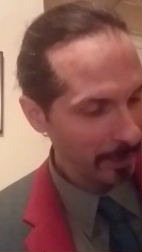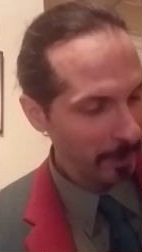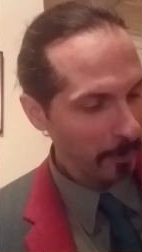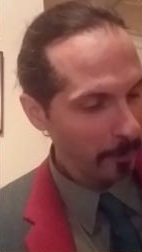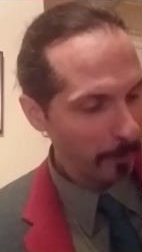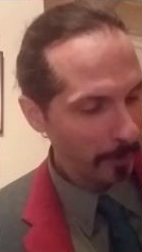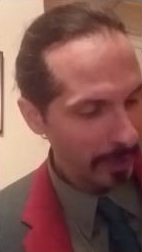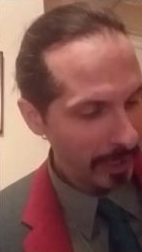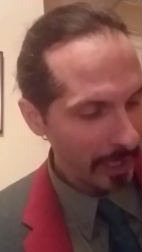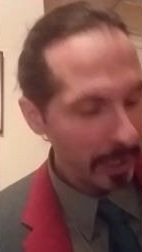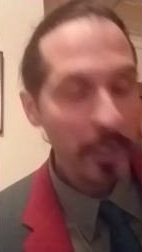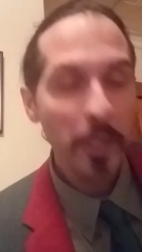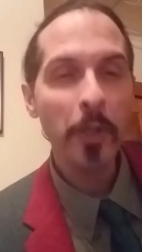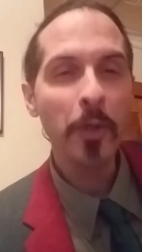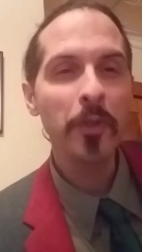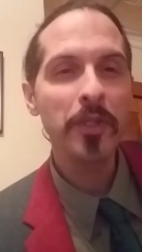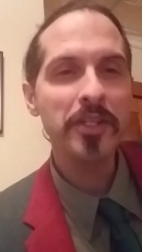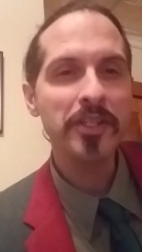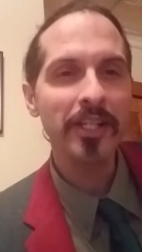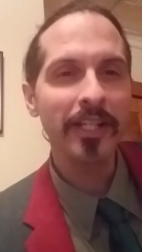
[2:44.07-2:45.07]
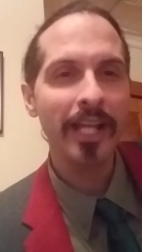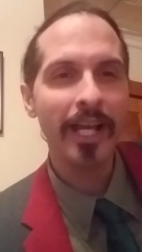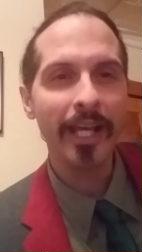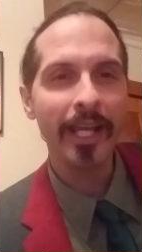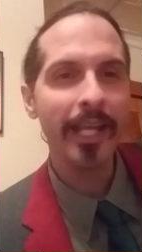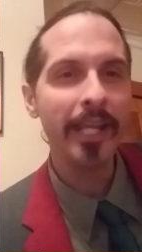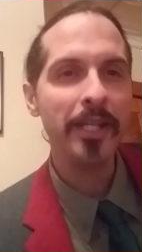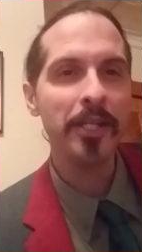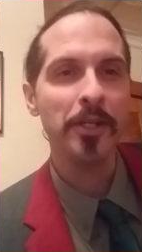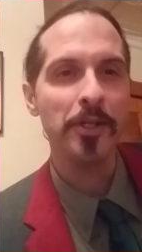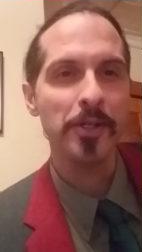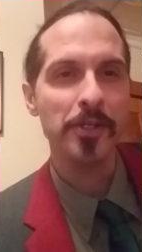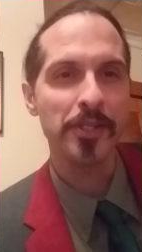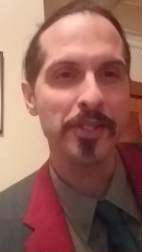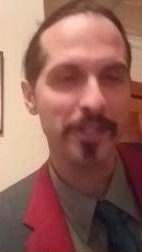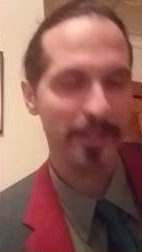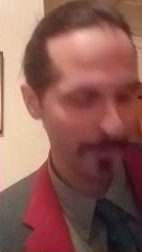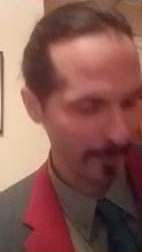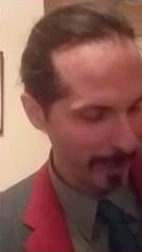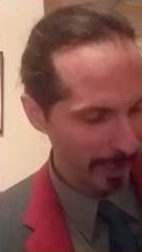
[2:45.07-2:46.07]
But I know there's a lot of haters
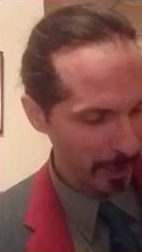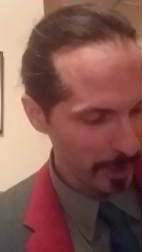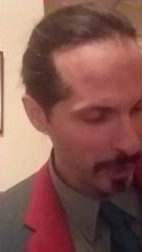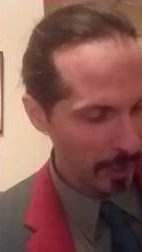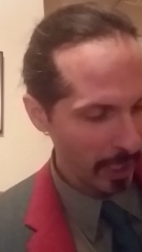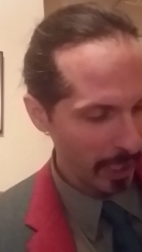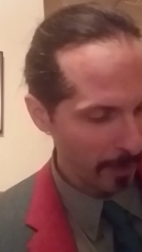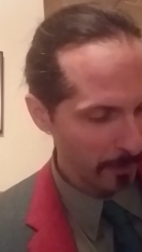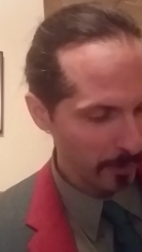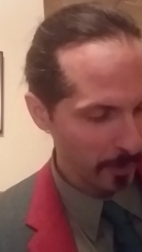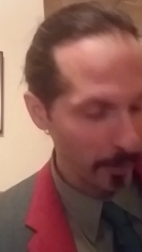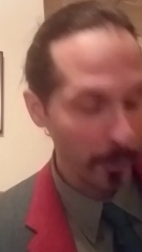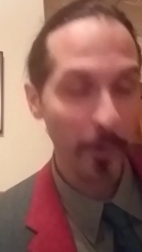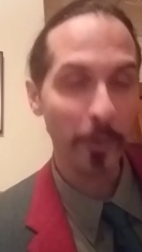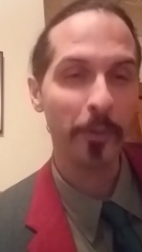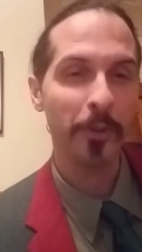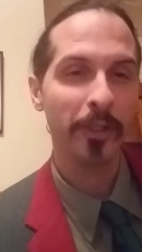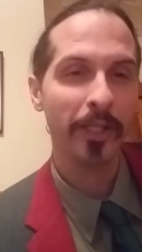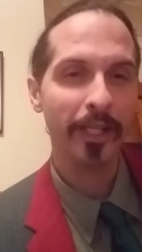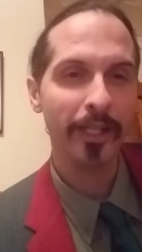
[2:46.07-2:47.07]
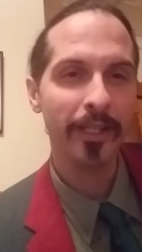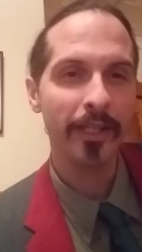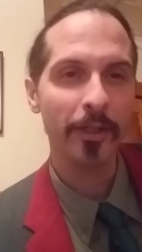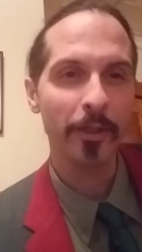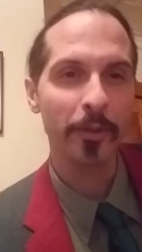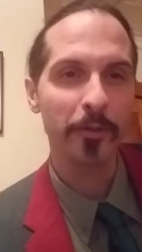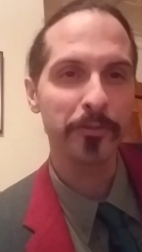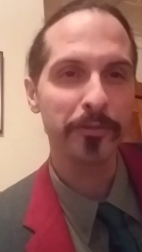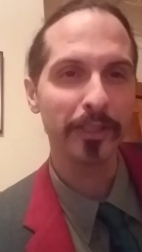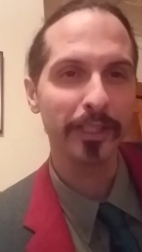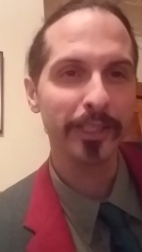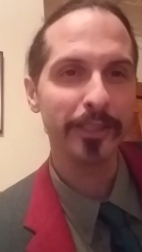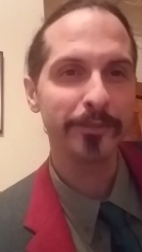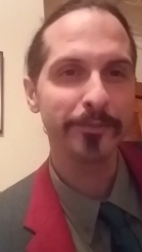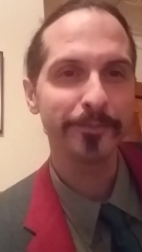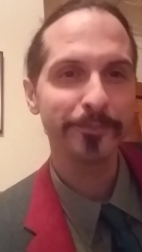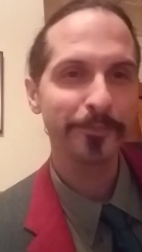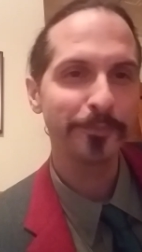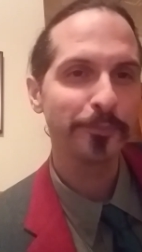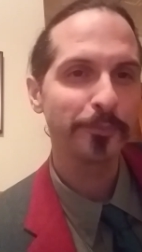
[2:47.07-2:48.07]
in my jobs who hate Errol Flynn.
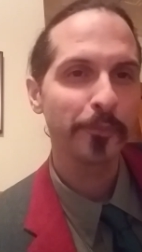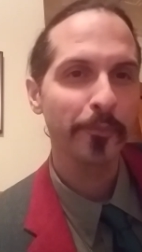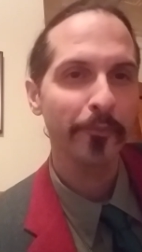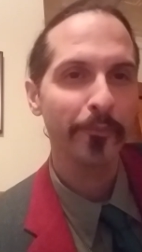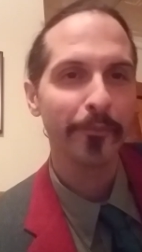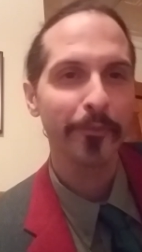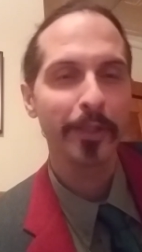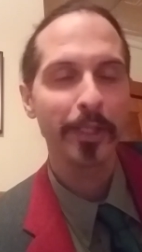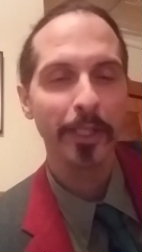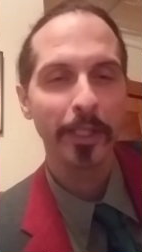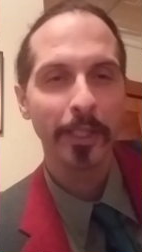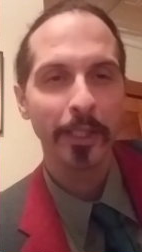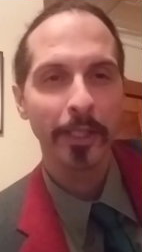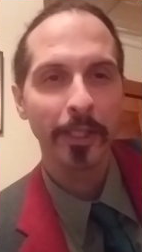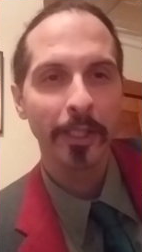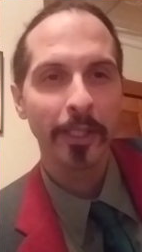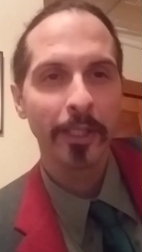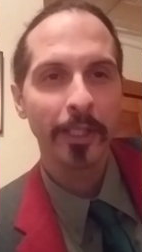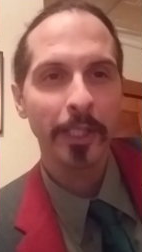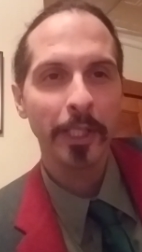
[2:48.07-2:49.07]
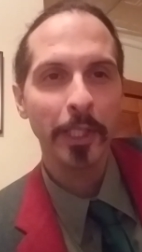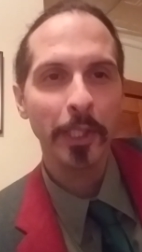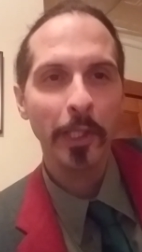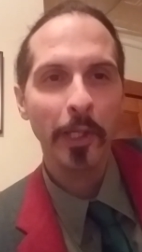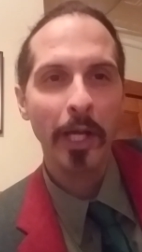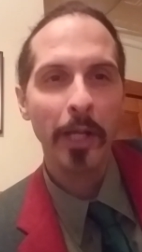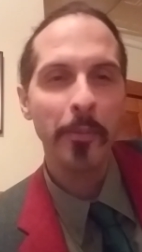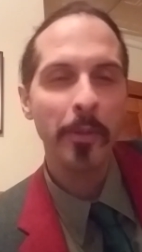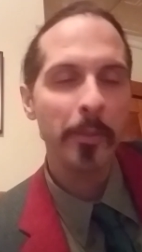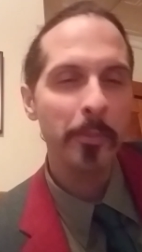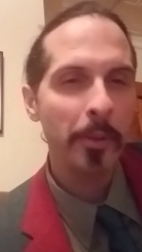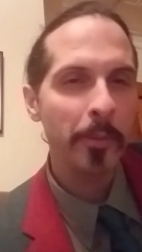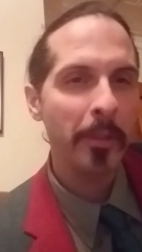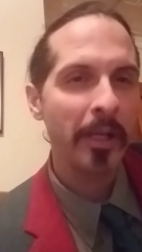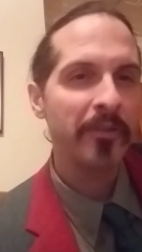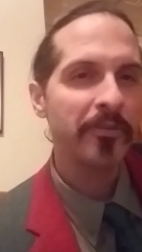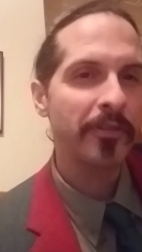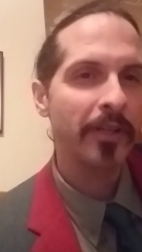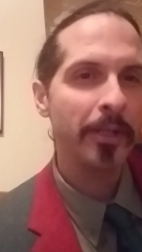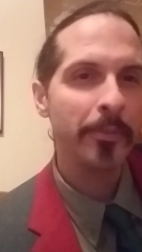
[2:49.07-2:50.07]
You know, I remember my
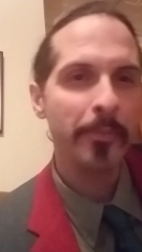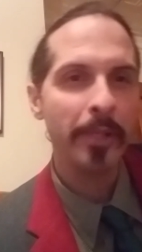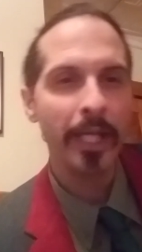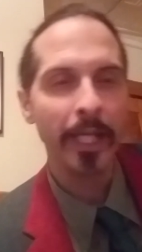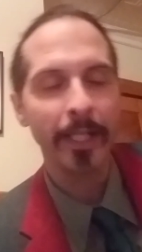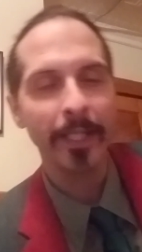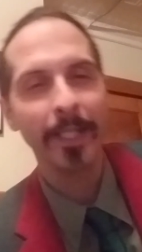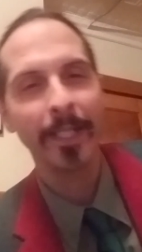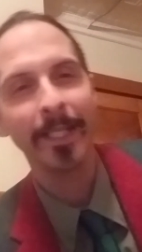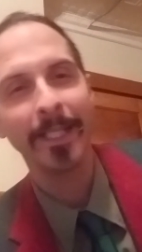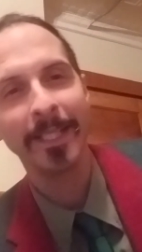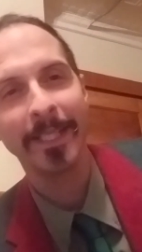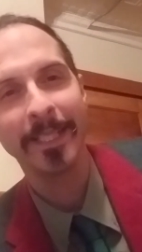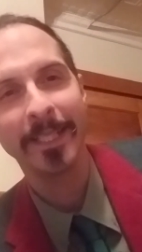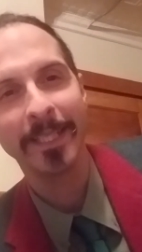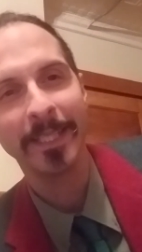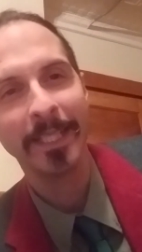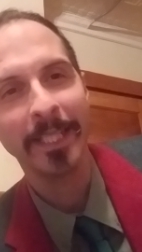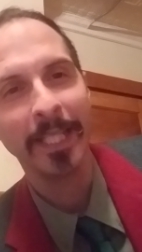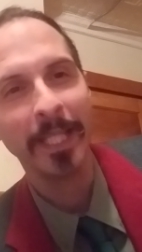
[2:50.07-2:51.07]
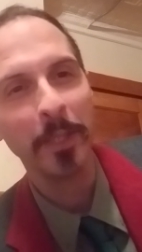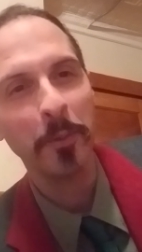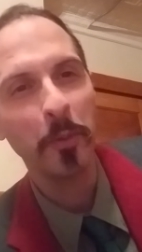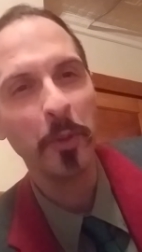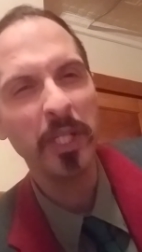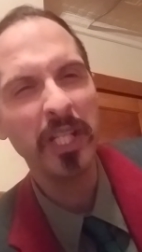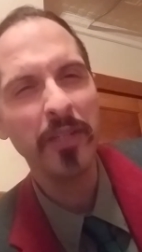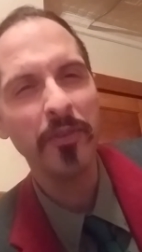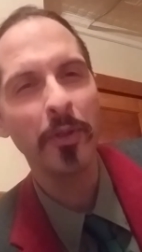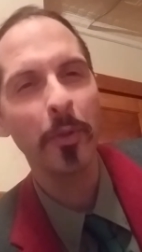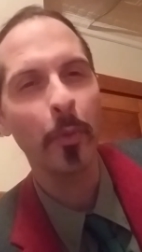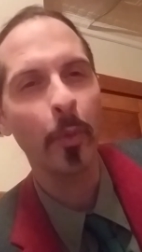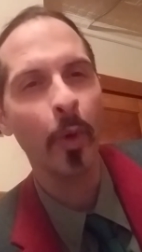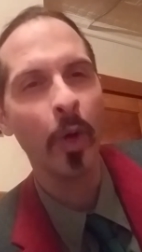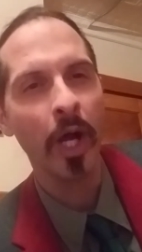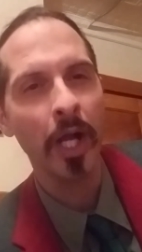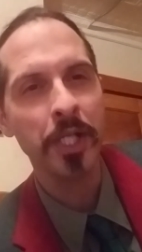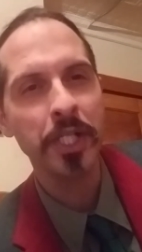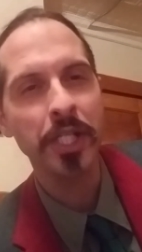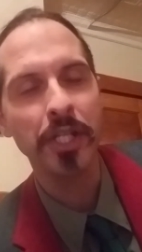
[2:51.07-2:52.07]
friend Mick he wouldn't even
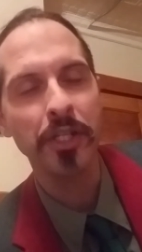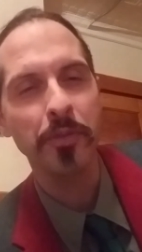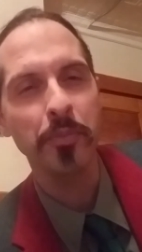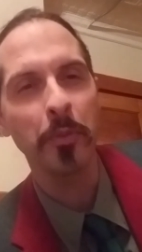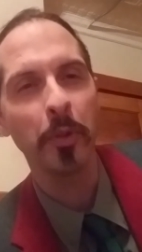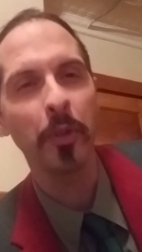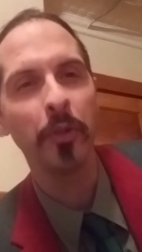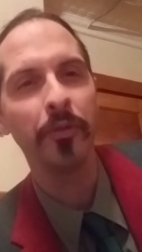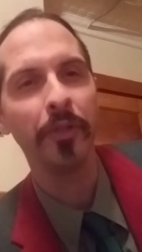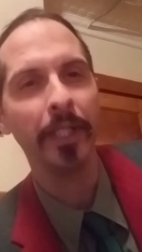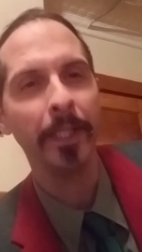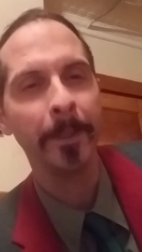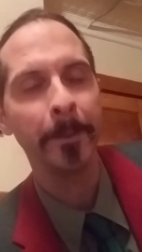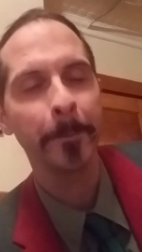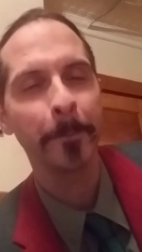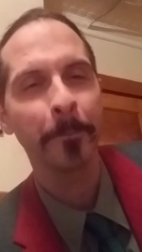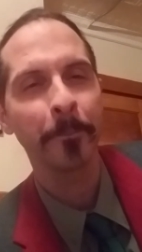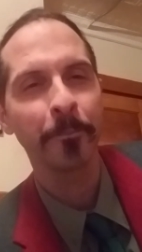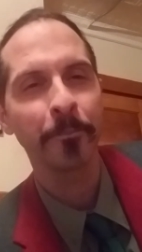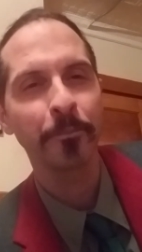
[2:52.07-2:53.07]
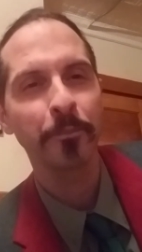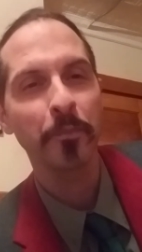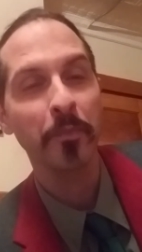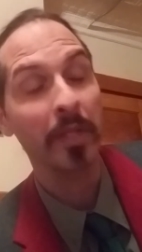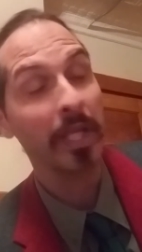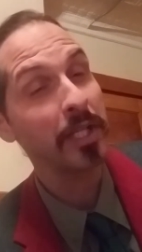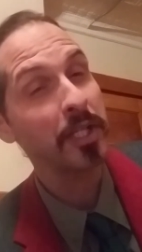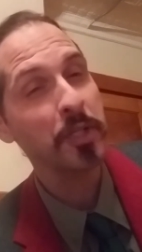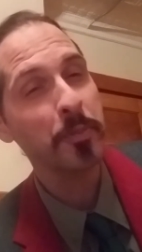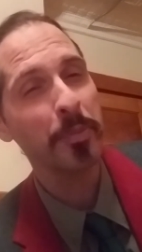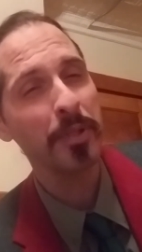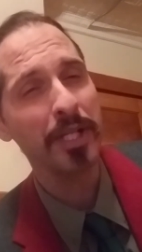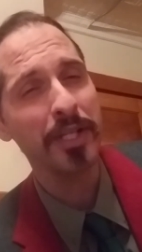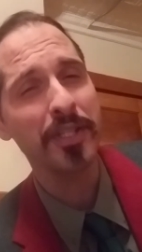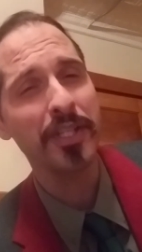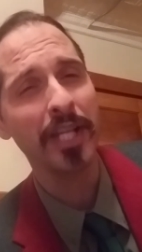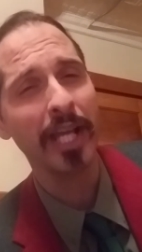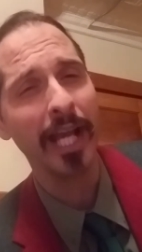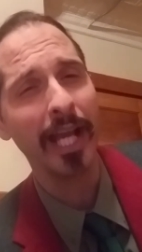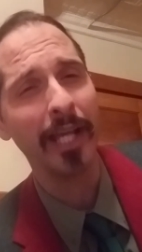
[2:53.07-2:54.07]
watch his movie. And it's pretty
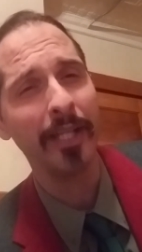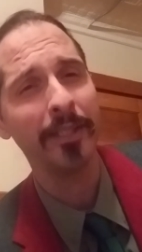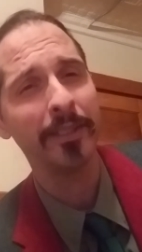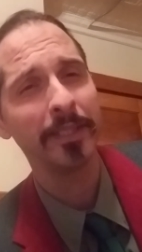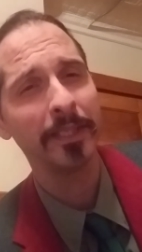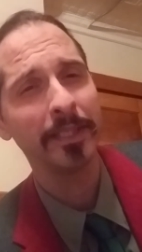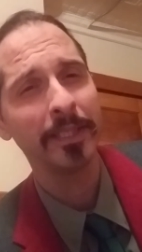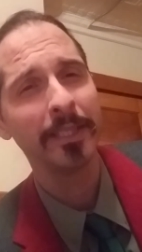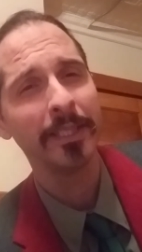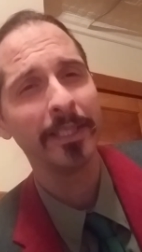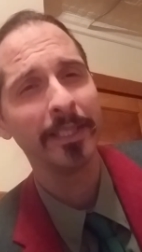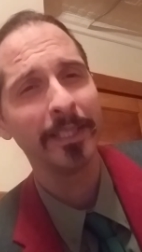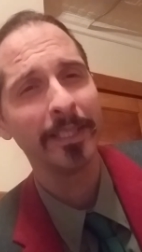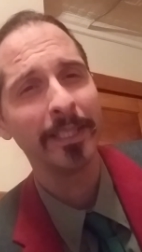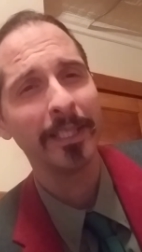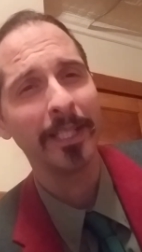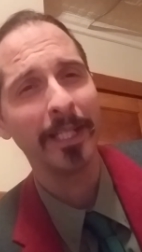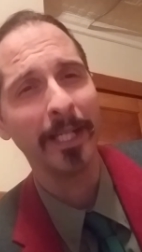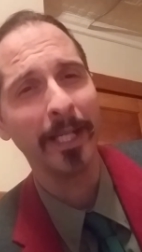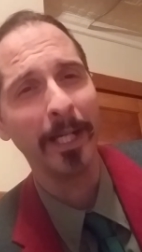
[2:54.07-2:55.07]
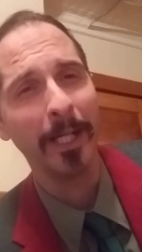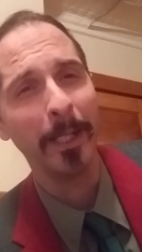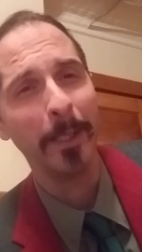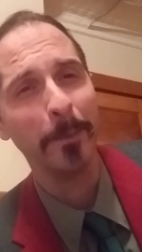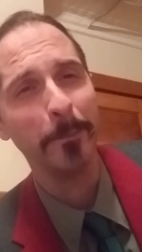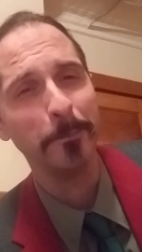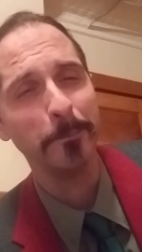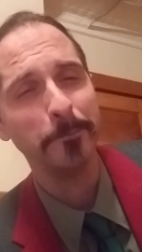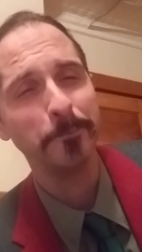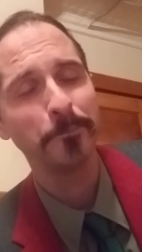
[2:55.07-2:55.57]
sad. Um,